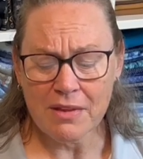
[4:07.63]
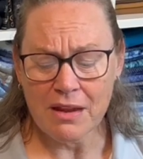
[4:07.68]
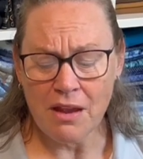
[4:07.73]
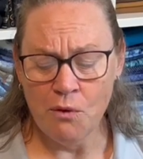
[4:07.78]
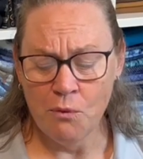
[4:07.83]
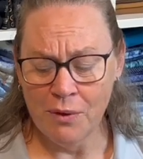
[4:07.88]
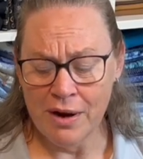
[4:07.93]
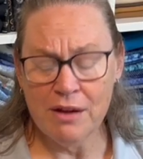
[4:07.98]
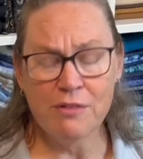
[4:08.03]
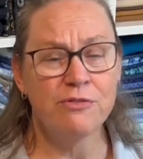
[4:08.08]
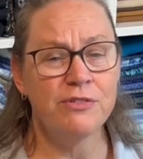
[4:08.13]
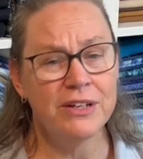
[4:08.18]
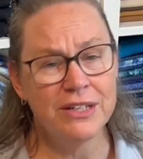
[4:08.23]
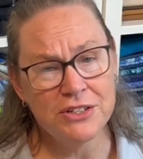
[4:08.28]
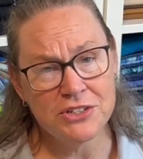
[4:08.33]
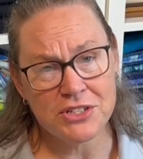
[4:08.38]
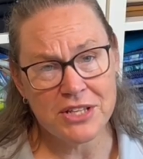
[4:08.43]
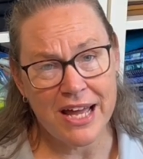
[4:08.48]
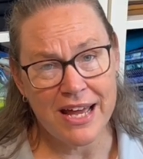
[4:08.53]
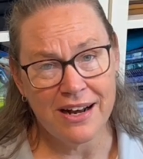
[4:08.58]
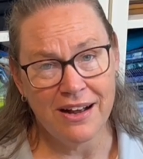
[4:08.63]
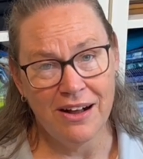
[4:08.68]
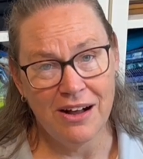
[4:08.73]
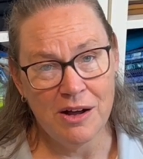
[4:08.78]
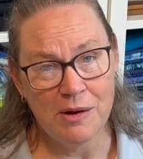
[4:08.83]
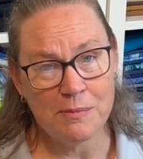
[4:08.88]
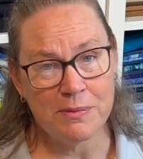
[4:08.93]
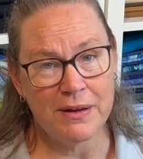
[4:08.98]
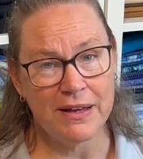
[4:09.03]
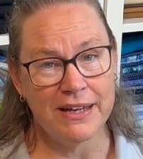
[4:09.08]
when I finished that
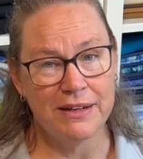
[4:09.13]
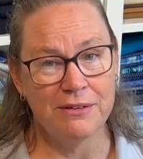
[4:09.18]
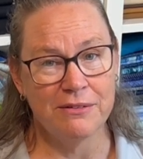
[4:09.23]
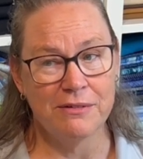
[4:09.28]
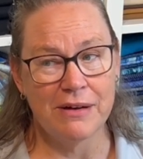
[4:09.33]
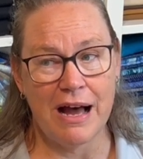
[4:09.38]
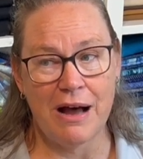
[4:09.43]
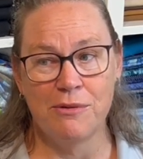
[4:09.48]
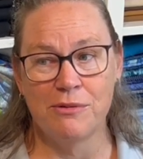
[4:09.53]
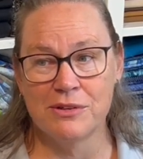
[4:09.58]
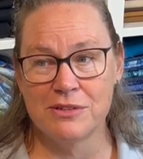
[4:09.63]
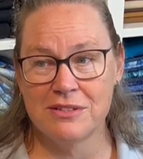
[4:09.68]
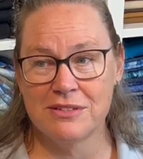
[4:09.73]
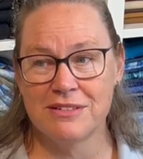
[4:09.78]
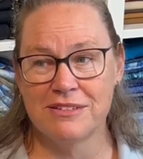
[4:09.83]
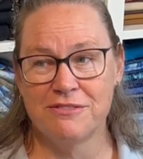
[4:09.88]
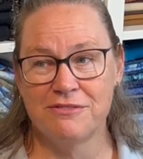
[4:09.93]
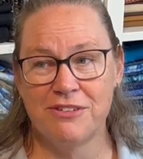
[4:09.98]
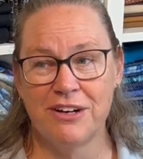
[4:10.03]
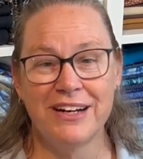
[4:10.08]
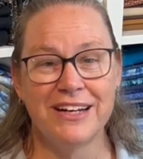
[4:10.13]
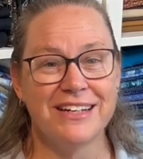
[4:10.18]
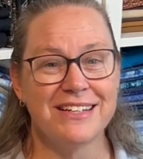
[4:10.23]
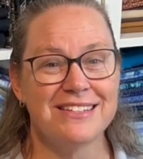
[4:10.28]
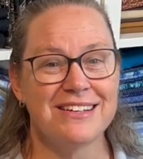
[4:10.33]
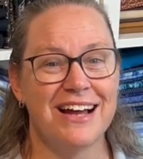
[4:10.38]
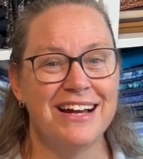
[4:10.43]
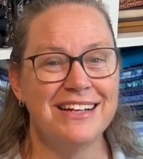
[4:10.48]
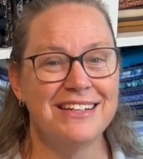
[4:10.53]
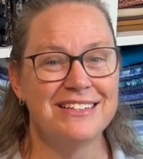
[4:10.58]
up, I was very
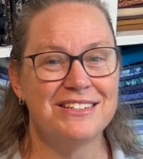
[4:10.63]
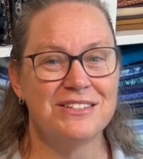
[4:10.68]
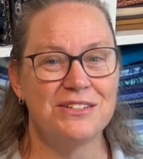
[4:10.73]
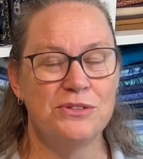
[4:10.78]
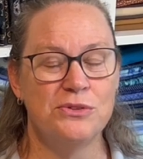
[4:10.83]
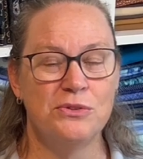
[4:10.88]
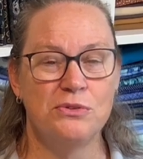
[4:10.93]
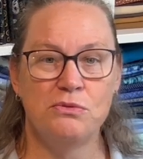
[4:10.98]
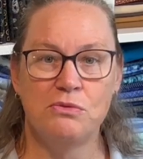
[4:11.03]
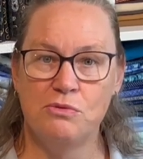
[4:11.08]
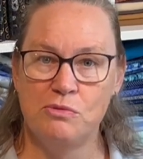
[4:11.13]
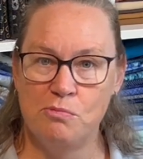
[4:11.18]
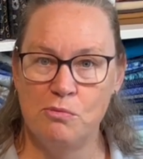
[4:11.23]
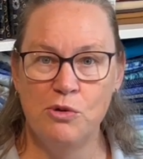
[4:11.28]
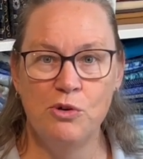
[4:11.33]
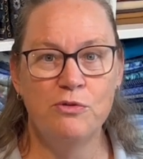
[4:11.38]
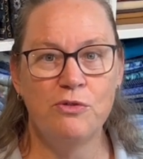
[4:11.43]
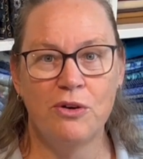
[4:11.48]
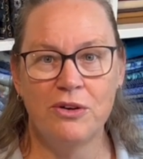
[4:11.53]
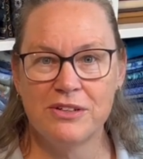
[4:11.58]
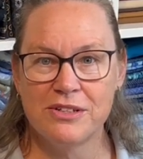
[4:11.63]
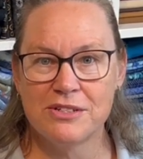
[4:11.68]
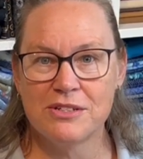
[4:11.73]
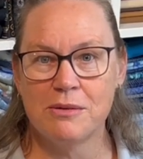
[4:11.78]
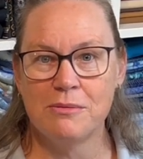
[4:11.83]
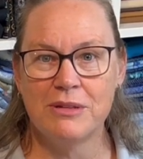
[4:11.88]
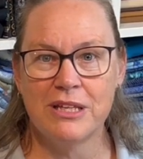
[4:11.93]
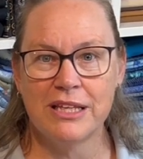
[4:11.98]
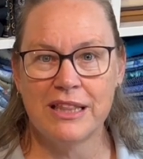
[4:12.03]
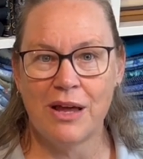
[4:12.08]
excited to move on to
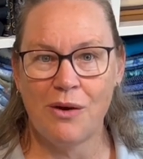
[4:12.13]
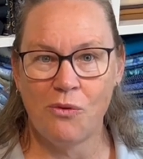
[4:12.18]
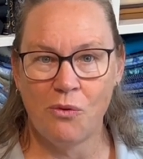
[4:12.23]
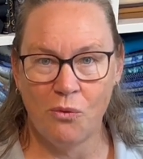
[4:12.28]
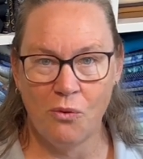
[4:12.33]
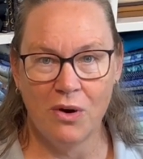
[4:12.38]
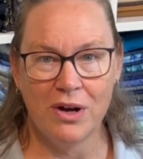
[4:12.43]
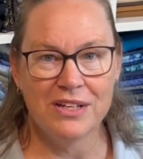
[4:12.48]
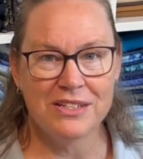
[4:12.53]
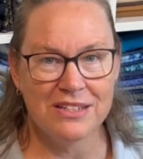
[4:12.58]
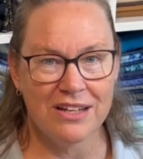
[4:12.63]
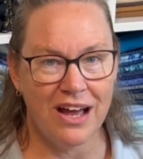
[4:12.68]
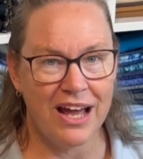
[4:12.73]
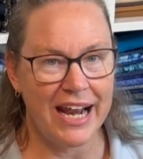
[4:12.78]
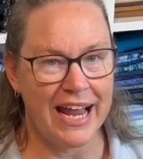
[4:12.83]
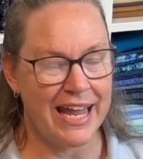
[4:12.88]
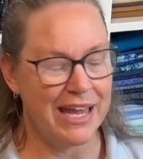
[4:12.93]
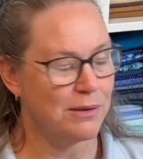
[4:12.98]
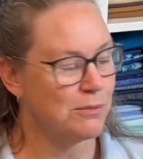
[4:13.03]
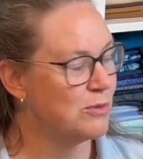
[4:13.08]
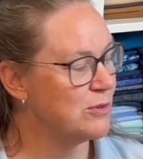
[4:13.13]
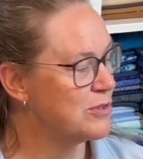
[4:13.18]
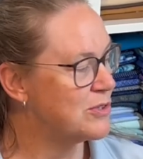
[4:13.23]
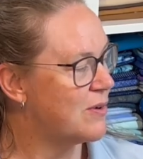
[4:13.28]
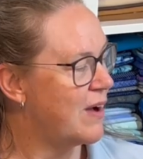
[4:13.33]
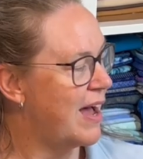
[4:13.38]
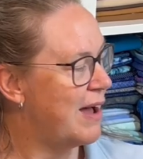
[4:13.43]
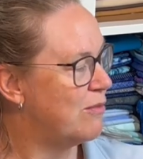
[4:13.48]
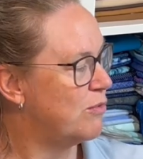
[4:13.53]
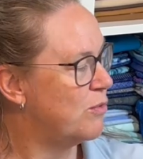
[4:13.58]
something that was not animals. So
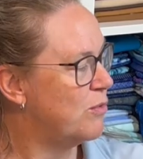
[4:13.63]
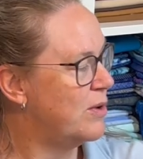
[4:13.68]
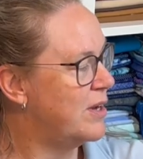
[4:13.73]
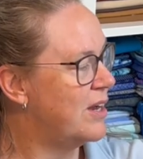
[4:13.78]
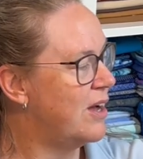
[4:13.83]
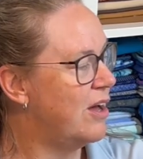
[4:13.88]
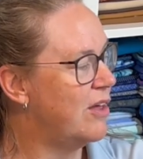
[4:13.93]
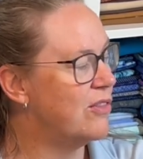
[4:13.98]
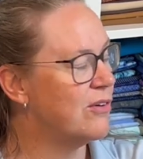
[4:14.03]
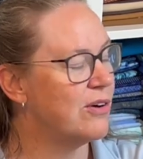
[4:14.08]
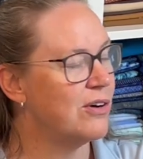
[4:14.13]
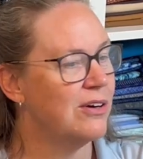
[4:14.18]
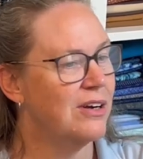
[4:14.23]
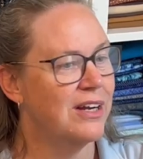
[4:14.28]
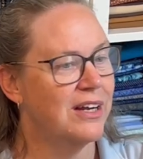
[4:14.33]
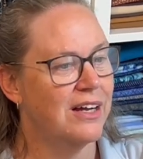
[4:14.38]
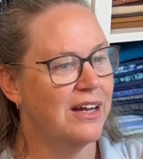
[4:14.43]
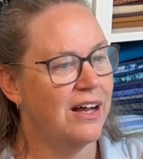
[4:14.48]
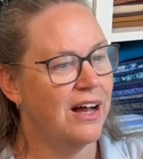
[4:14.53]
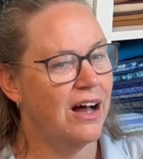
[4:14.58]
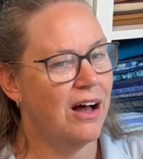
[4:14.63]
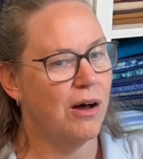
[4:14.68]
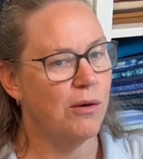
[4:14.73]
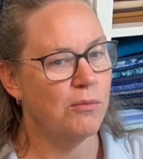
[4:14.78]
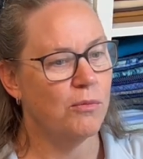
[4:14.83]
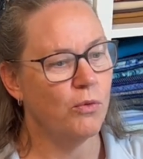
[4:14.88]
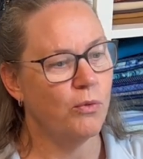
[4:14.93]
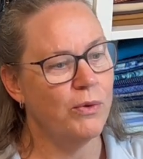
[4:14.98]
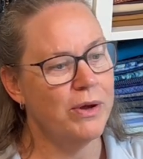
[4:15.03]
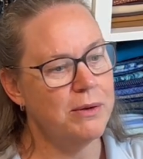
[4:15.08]
I have one other
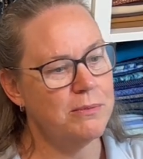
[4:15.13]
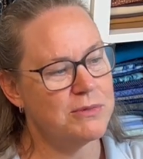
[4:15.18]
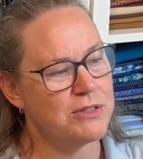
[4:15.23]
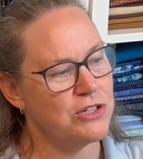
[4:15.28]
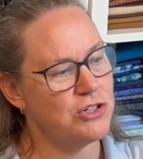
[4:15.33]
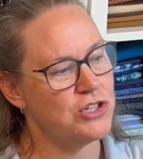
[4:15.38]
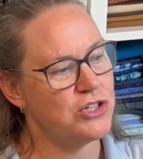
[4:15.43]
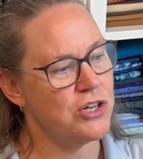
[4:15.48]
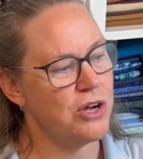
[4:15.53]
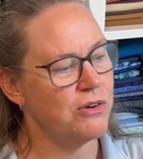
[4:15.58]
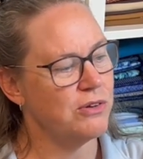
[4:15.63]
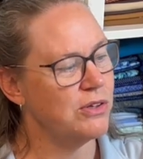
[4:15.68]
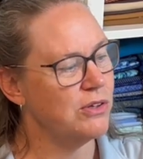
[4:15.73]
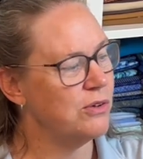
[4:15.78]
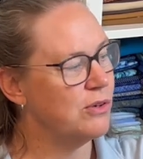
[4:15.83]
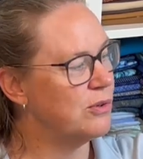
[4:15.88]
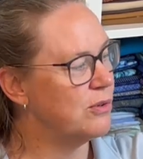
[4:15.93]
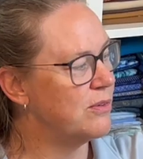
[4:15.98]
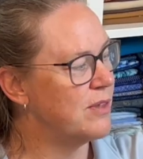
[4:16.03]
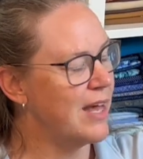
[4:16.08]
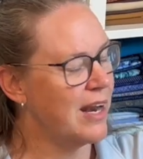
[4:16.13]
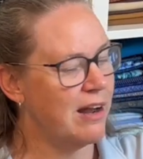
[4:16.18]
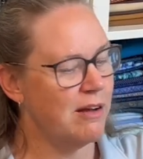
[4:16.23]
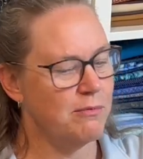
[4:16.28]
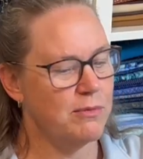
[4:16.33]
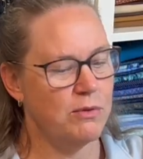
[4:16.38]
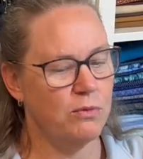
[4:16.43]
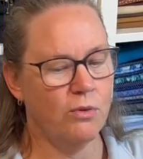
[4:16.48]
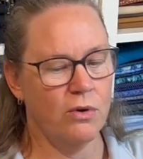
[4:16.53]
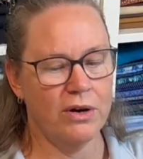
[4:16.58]
whip to show you that I've
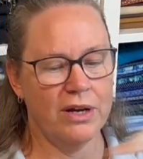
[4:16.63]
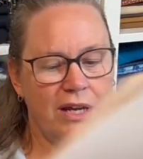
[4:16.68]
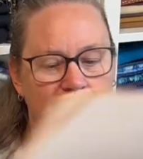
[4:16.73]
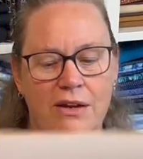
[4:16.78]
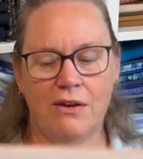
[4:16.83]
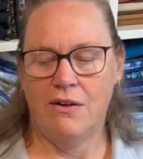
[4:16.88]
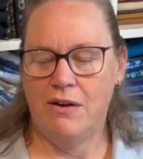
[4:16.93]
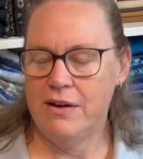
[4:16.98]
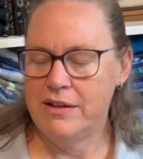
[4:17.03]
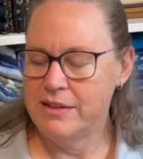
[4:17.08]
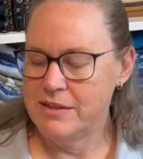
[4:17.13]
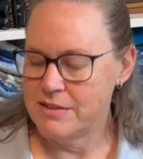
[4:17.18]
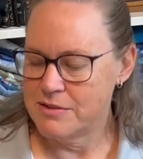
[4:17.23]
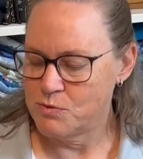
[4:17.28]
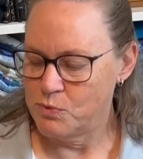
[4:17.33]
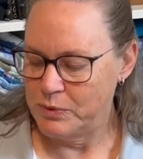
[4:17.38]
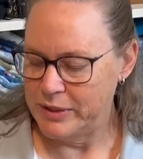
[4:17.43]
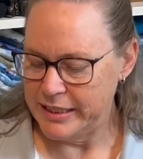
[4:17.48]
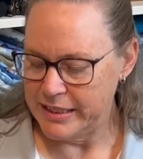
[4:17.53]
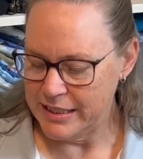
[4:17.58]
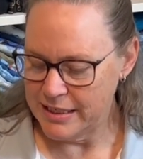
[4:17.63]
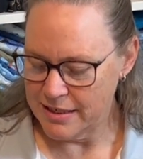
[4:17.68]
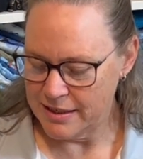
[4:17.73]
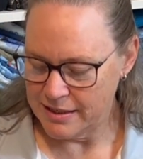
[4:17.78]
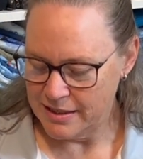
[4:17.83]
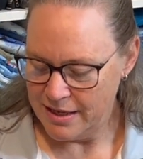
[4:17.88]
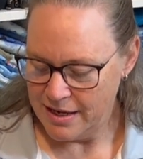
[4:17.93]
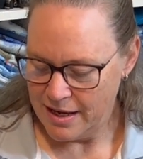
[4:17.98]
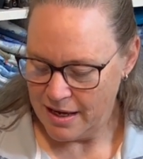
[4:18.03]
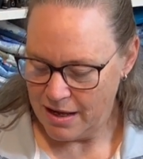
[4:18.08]
been working on this week.
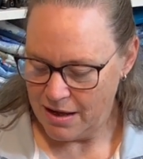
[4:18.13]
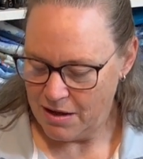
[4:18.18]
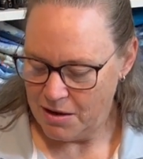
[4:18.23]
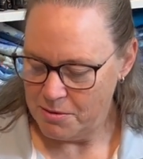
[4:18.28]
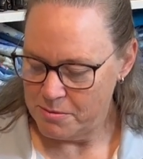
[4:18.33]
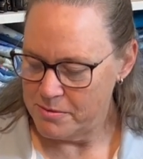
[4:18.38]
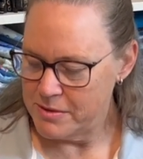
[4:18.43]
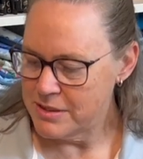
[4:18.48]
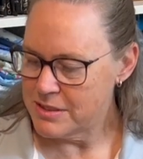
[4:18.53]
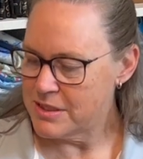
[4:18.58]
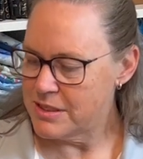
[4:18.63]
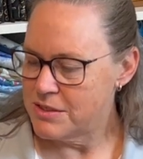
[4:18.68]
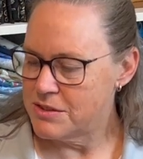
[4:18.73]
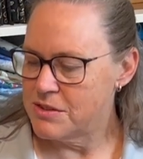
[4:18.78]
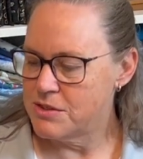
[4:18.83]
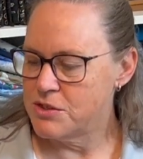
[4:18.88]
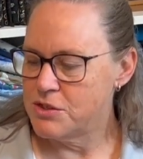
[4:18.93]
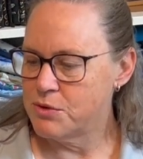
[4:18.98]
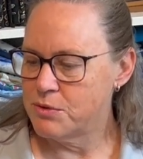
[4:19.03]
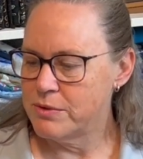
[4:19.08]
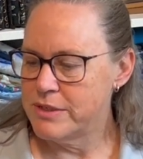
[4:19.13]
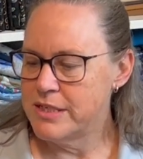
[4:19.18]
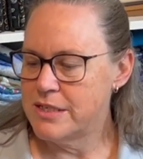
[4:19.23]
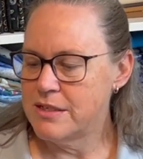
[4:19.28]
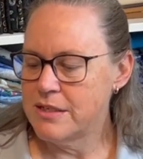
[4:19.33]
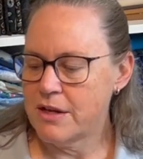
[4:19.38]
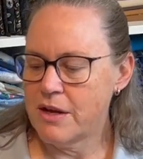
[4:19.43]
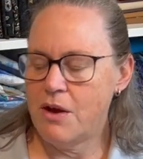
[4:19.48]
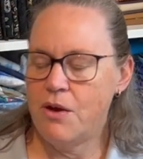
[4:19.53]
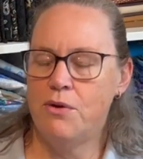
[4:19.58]
This is the Teresa
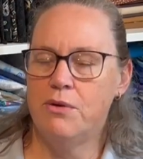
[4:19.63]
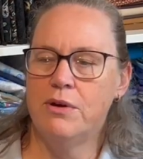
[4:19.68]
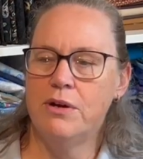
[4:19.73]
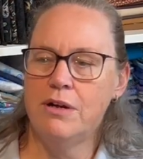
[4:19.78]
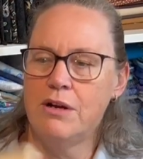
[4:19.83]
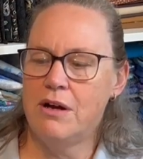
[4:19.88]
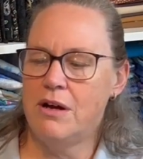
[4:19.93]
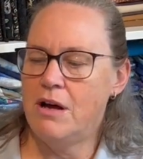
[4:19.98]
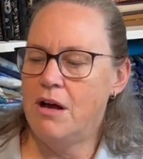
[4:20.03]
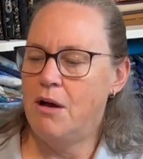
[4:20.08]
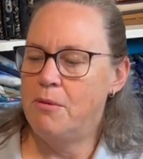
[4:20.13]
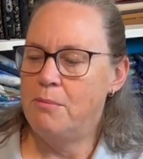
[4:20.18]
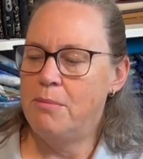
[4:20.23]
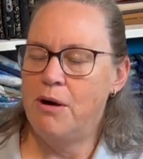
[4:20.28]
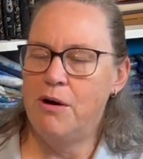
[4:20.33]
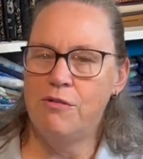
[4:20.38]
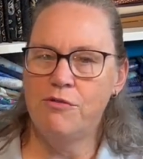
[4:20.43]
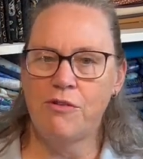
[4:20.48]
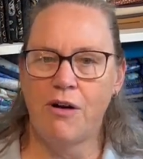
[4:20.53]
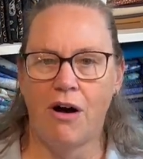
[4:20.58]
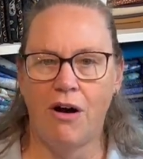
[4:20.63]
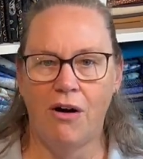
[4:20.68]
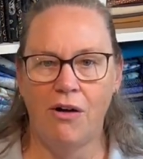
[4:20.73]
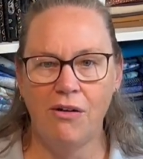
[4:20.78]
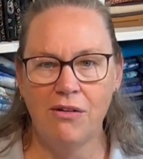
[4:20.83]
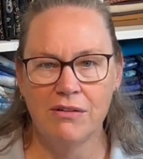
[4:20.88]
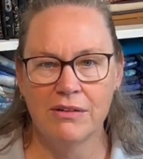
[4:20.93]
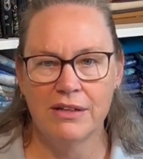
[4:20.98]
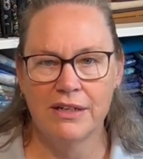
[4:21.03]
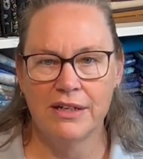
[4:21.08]
Kogut Above All,